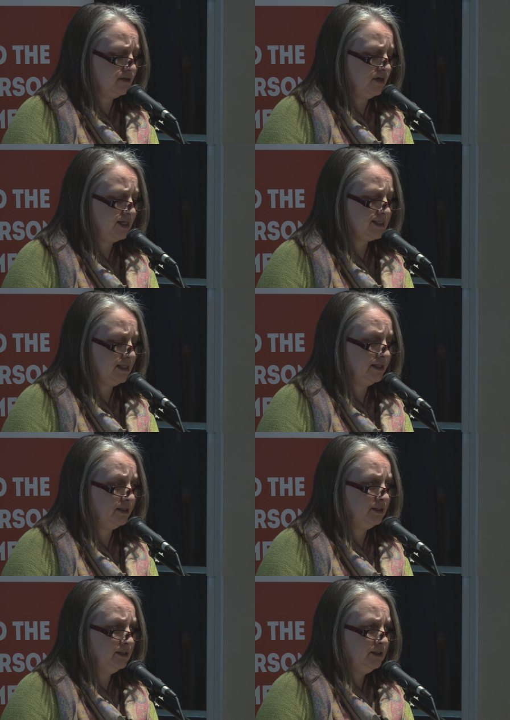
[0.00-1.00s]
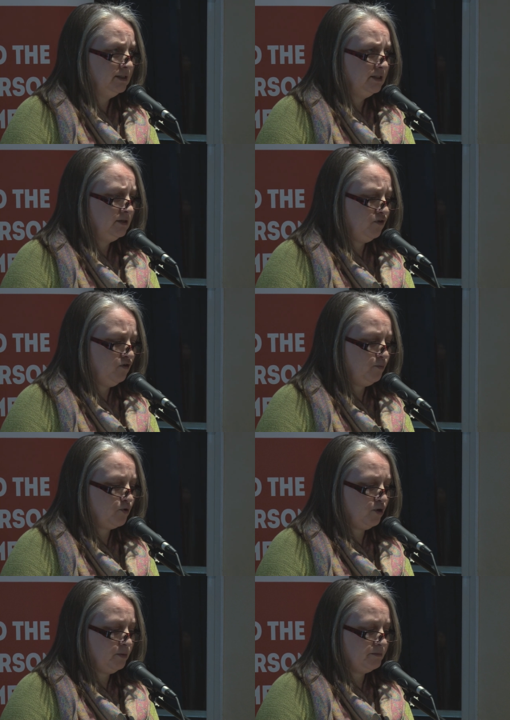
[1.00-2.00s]
Advice Line involve
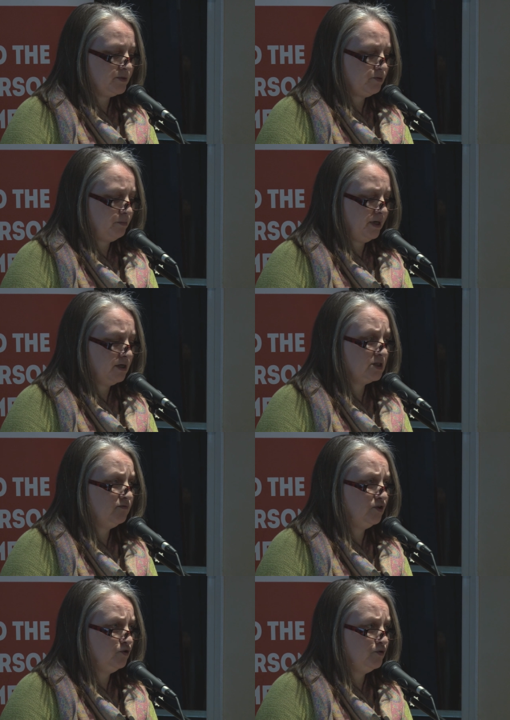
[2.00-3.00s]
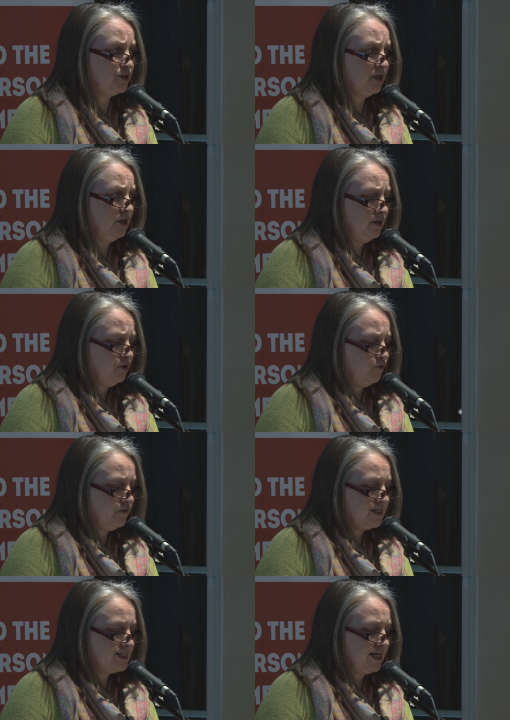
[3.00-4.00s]
problems where parents' views
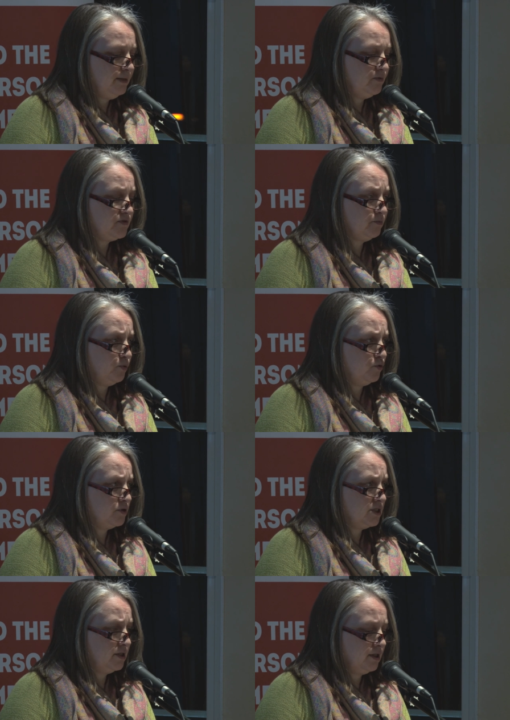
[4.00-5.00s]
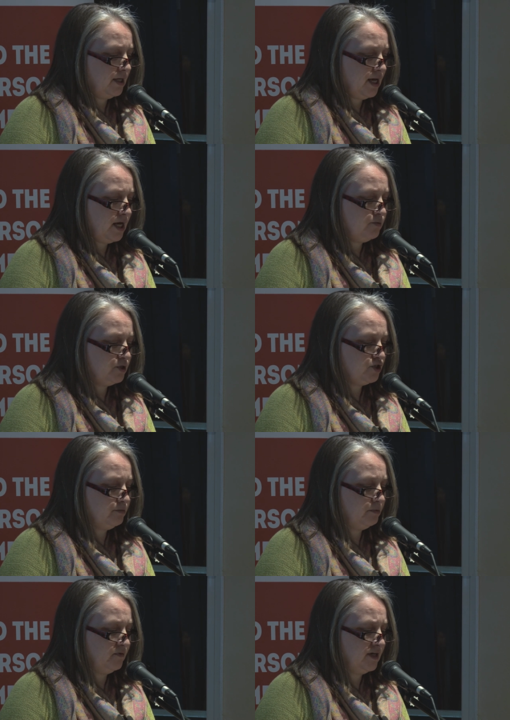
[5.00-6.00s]
over the type of support and how it should
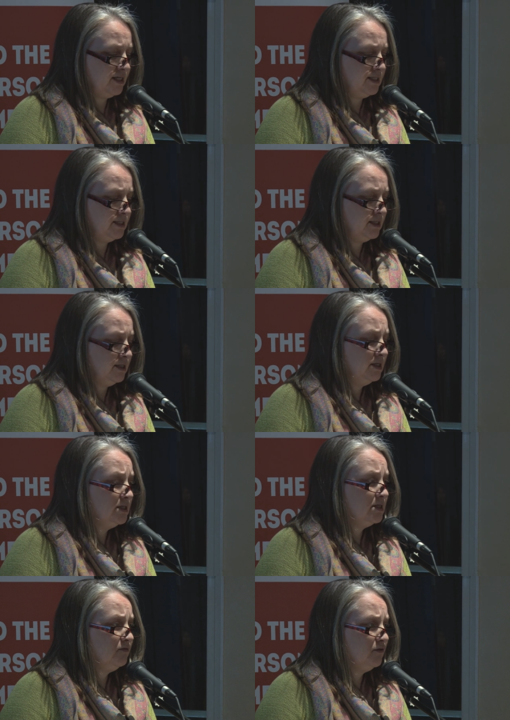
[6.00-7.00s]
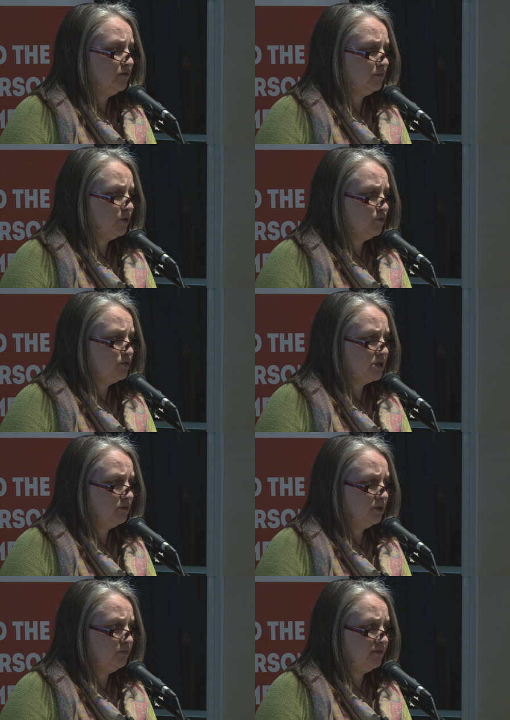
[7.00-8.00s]
be provided differ from those
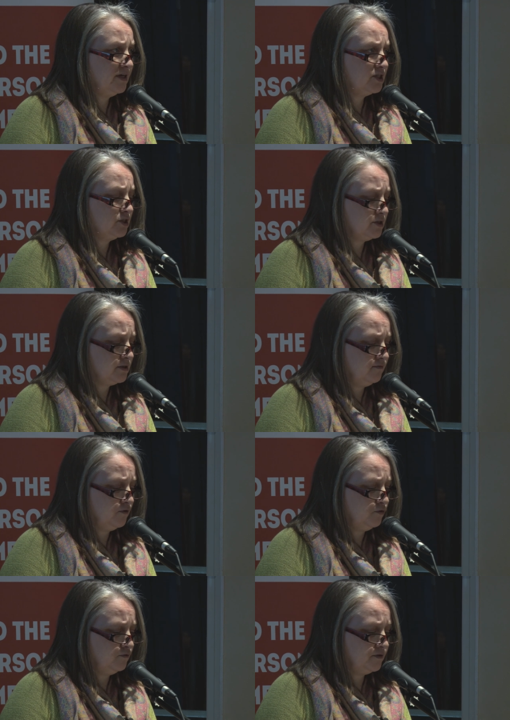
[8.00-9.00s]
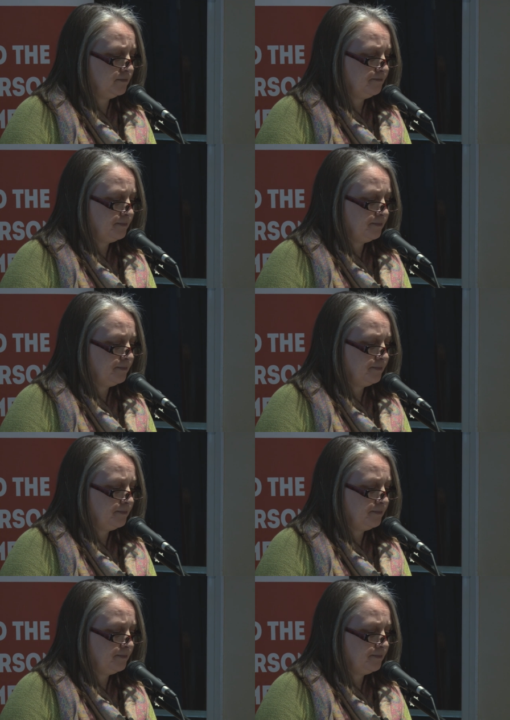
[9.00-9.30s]
of the professionals involved.